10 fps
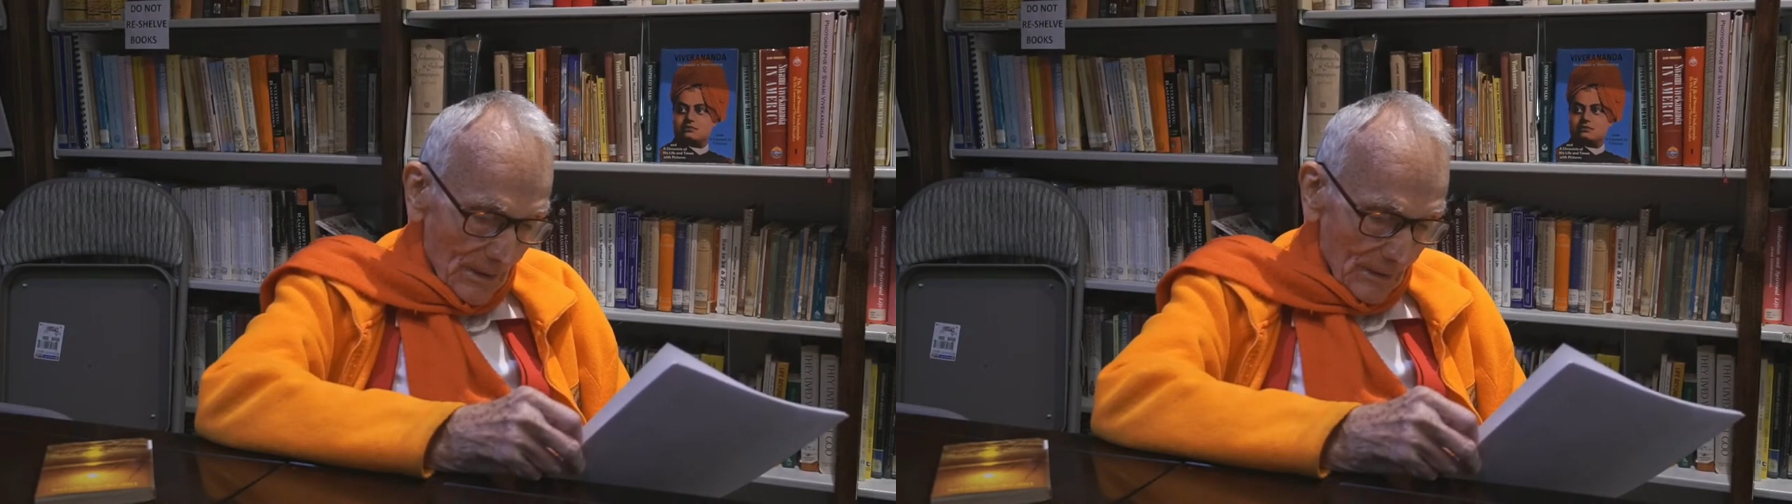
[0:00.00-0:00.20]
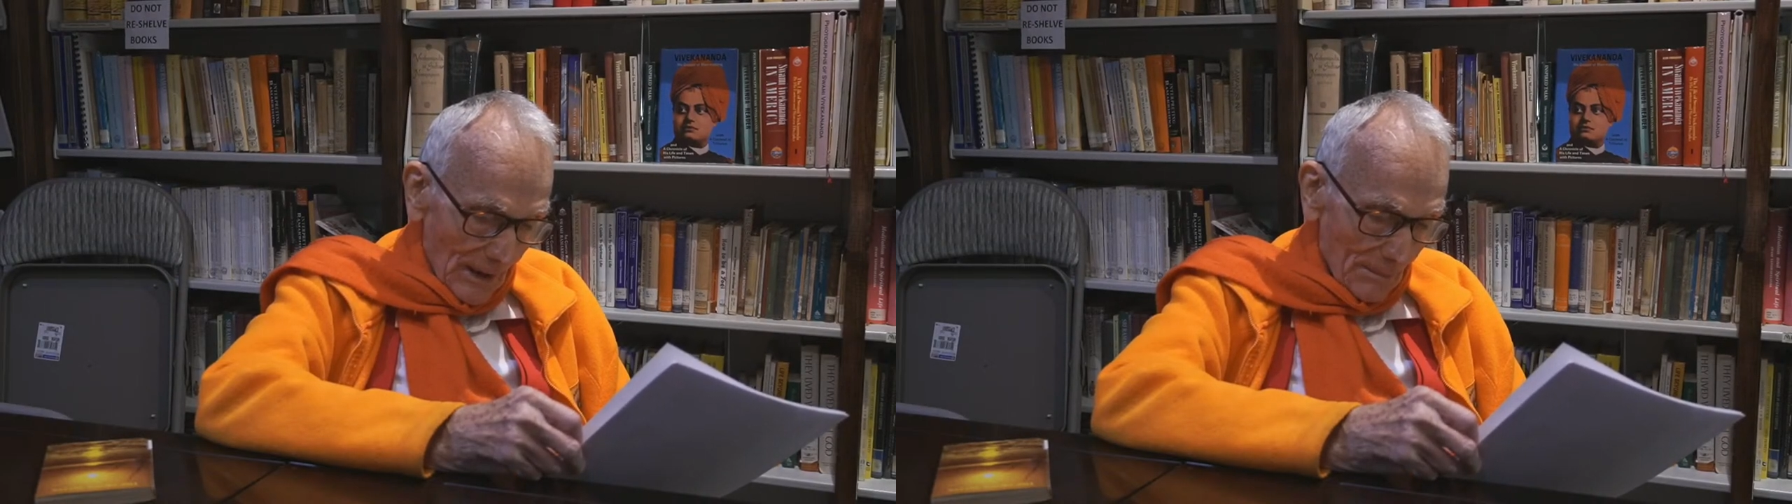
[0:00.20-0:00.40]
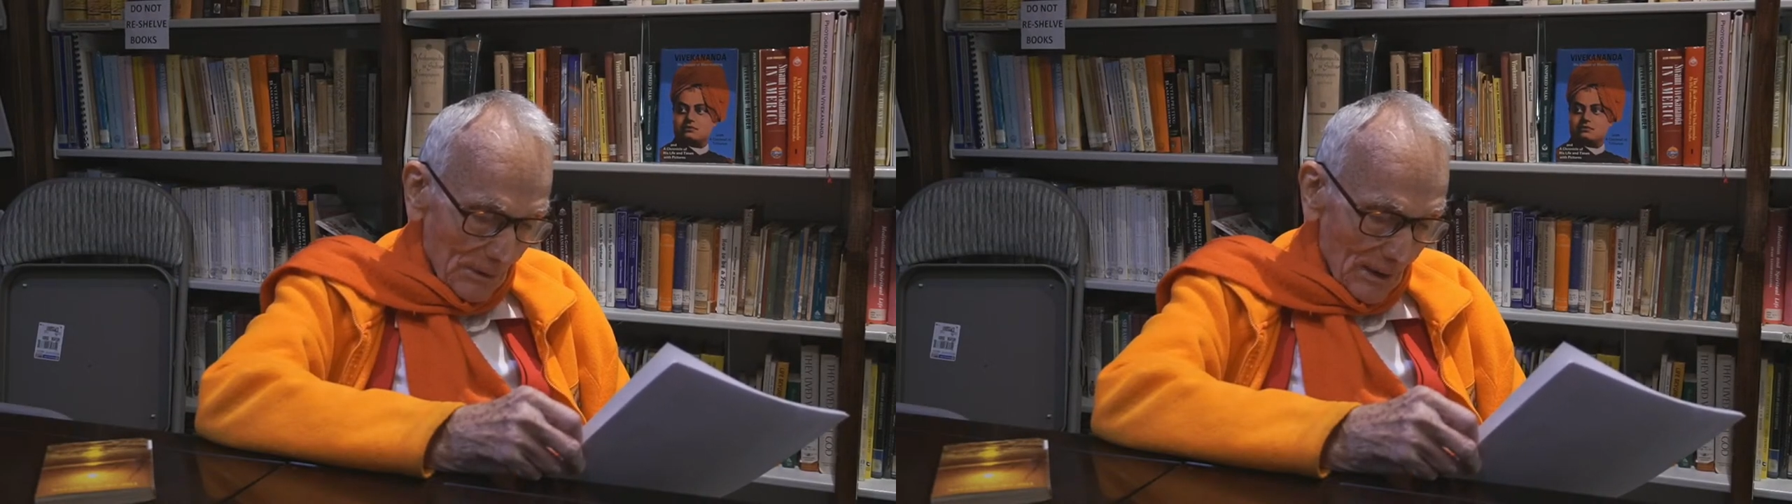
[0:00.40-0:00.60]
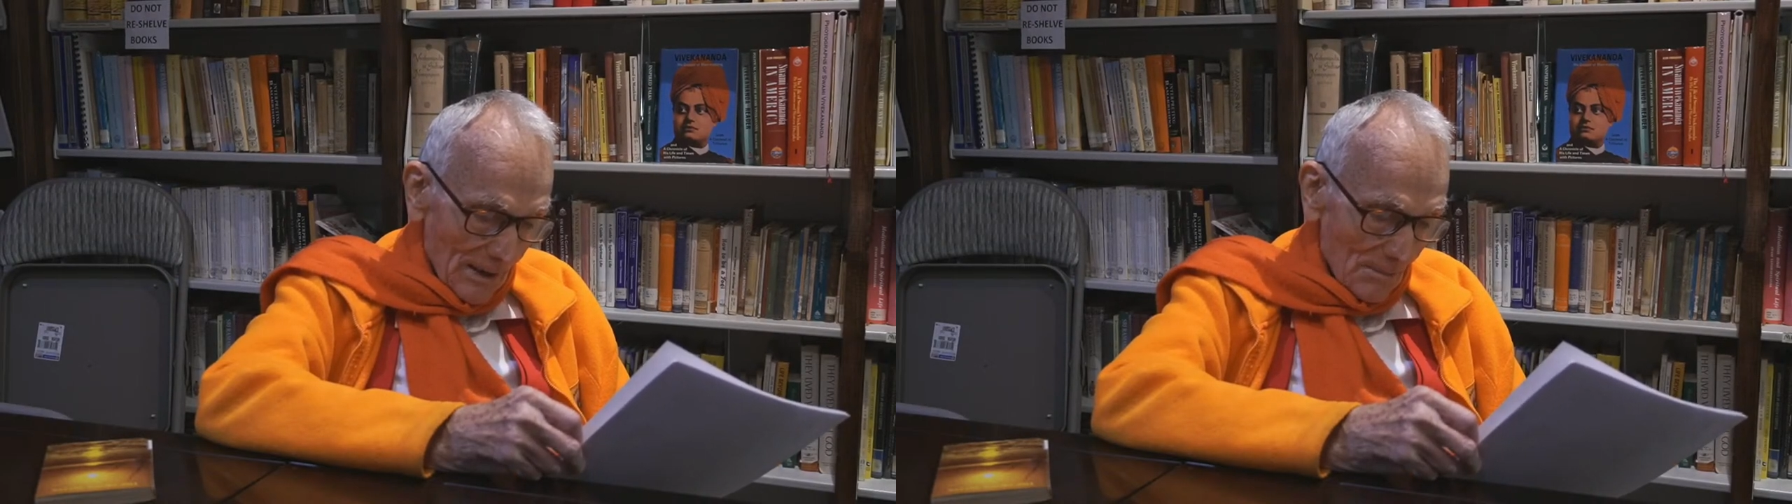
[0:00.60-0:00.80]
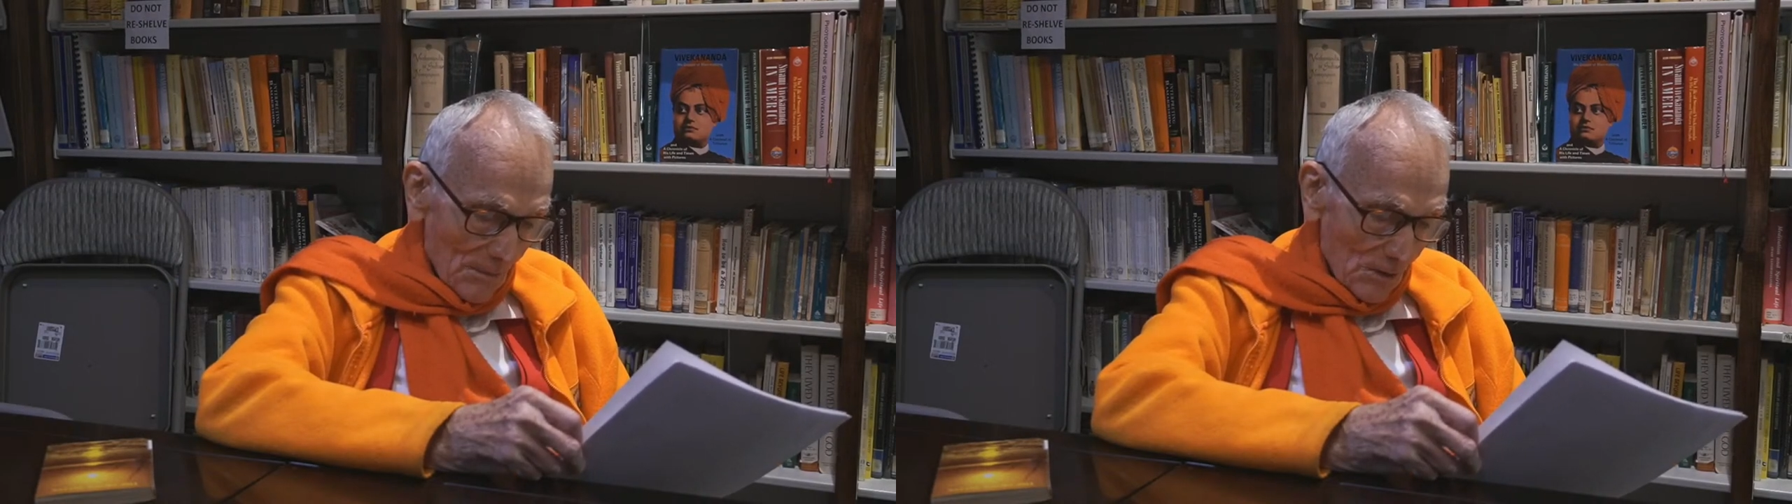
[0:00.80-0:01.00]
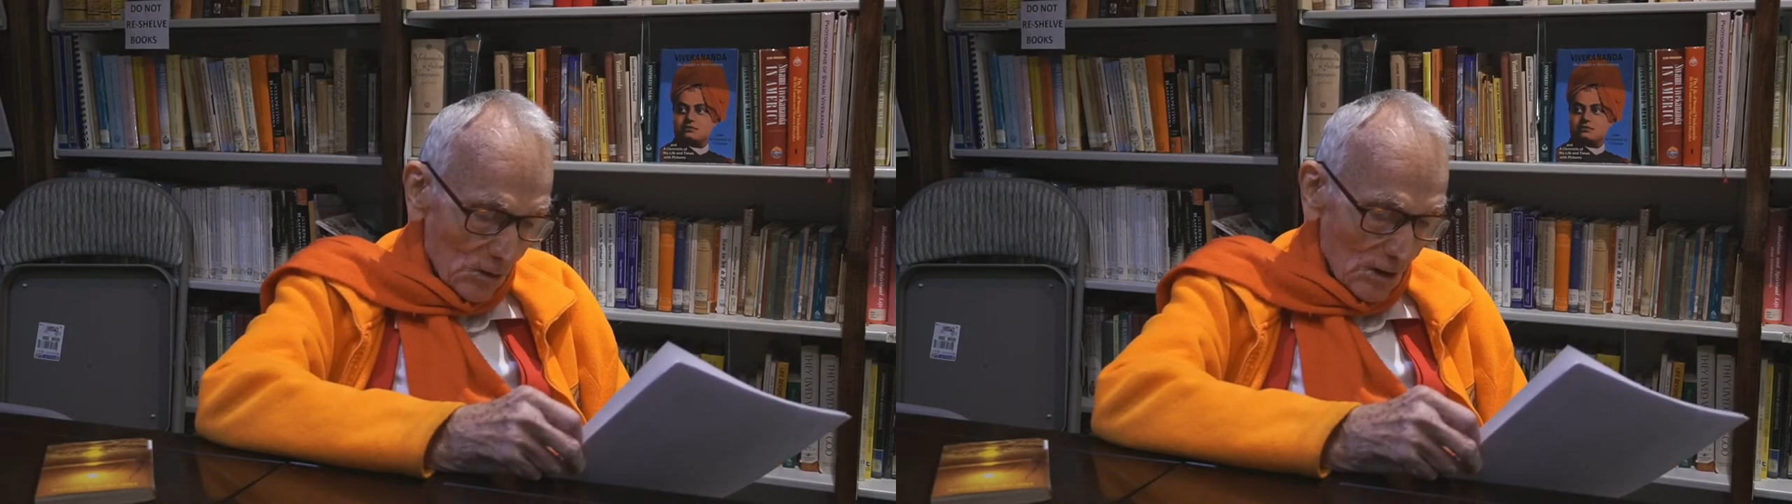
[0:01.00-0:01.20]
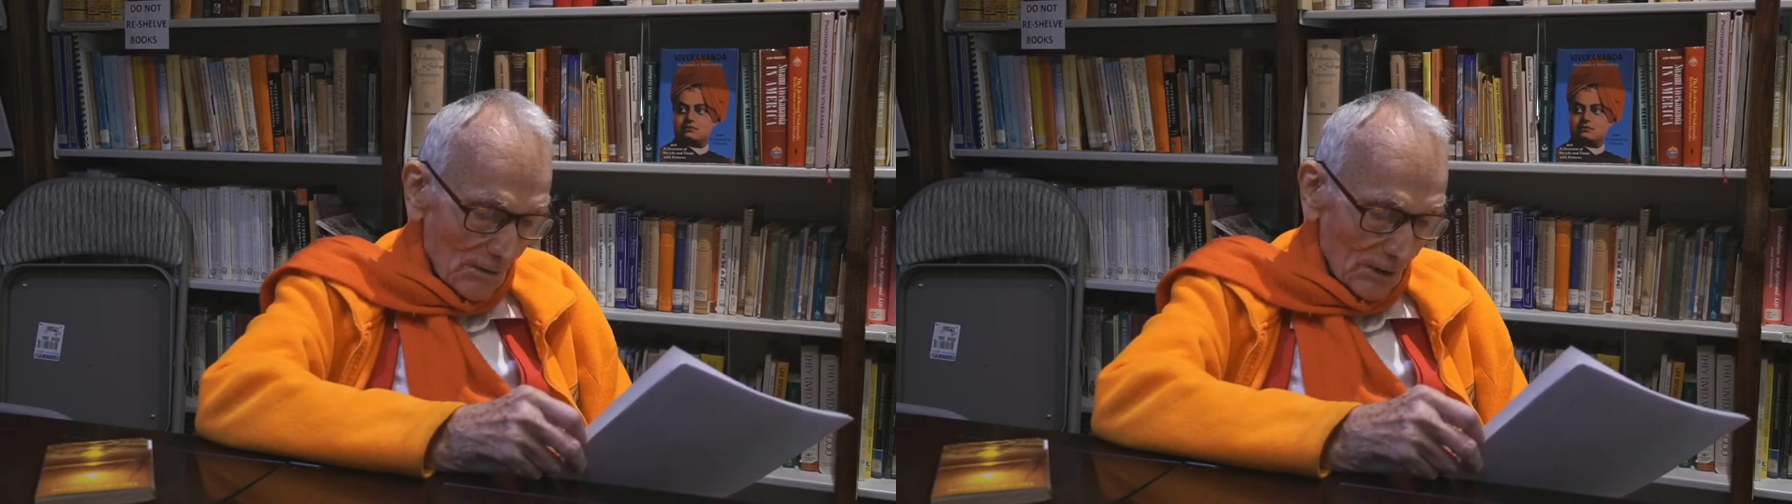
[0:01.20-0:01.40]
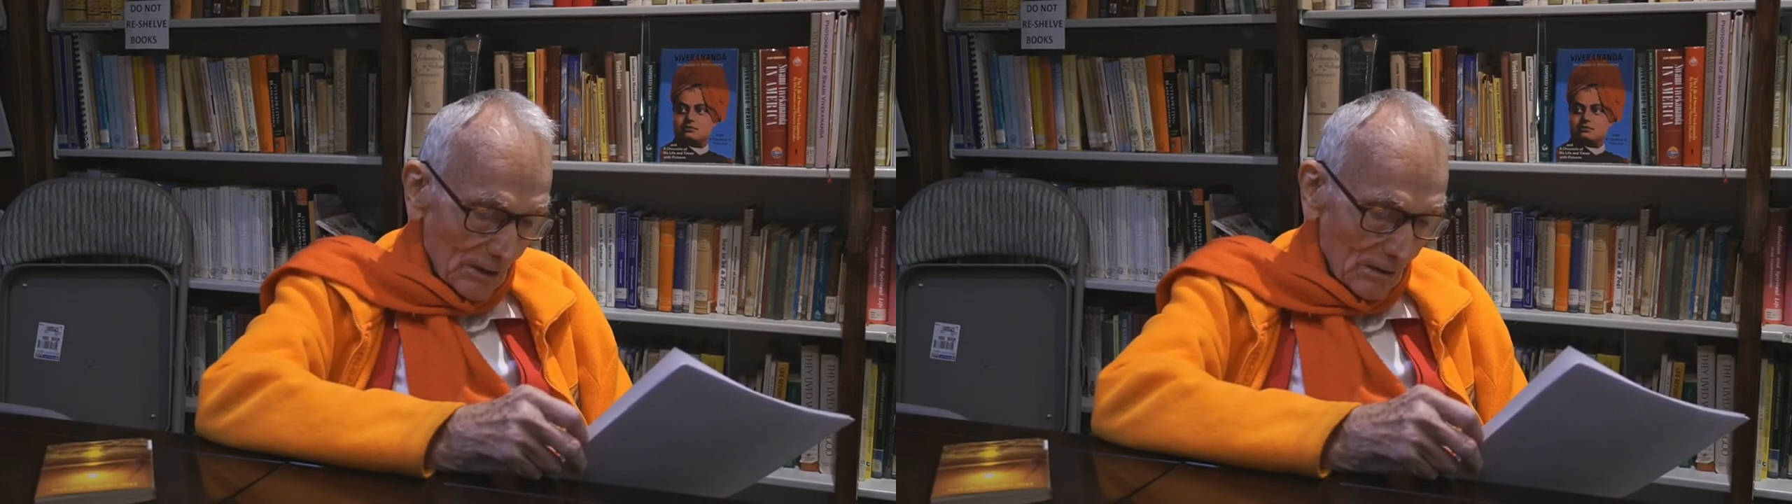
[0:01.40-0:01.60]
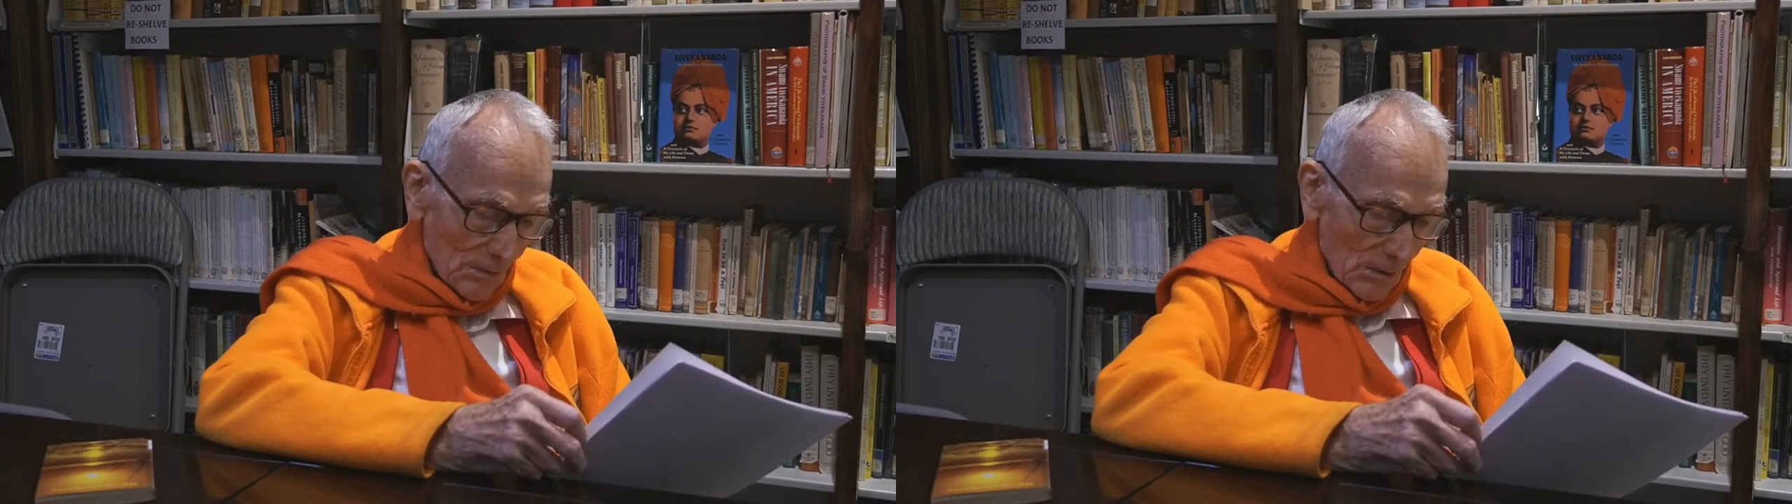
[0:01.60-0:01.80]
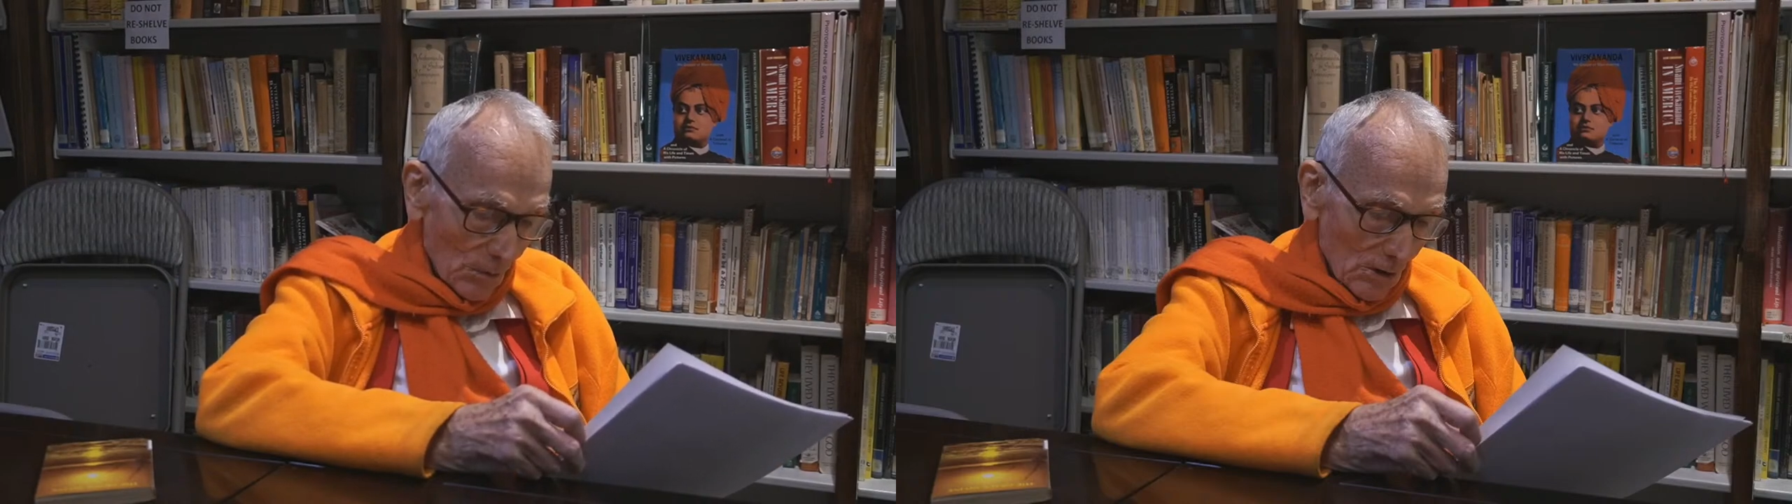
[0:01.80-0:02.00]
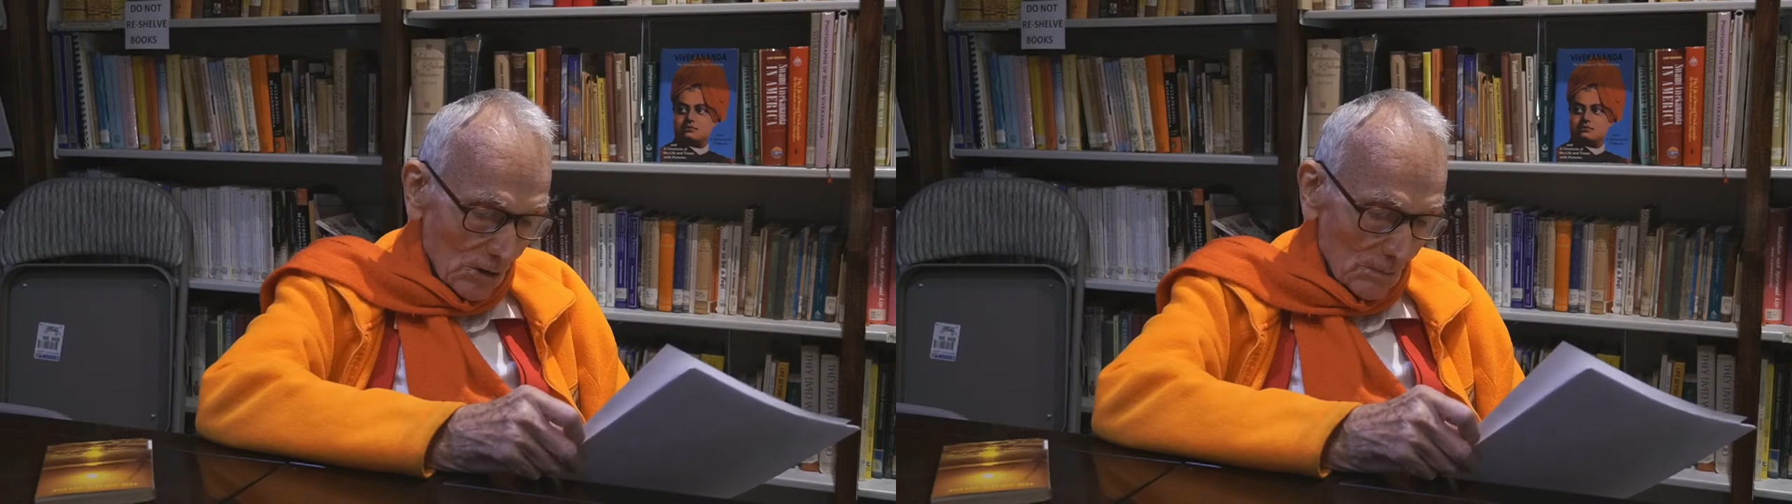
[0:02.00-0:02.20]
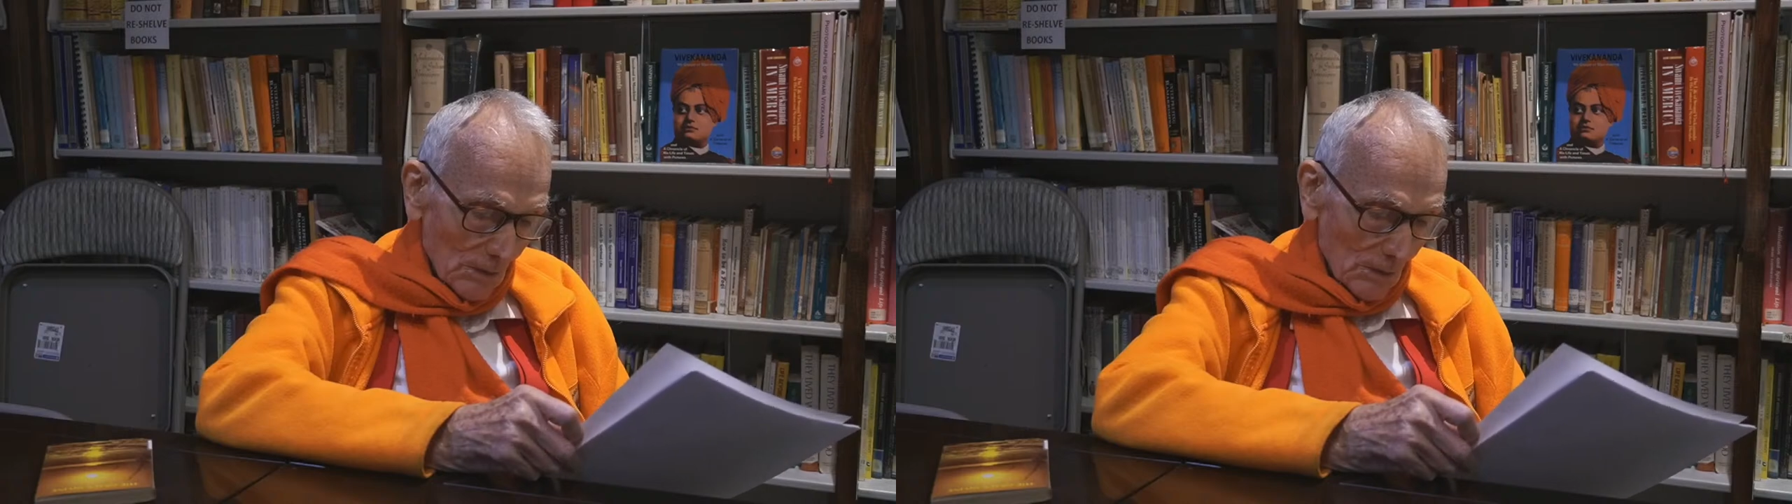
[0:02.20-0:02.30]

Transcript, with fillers: Capital M. Shiva can be worshipped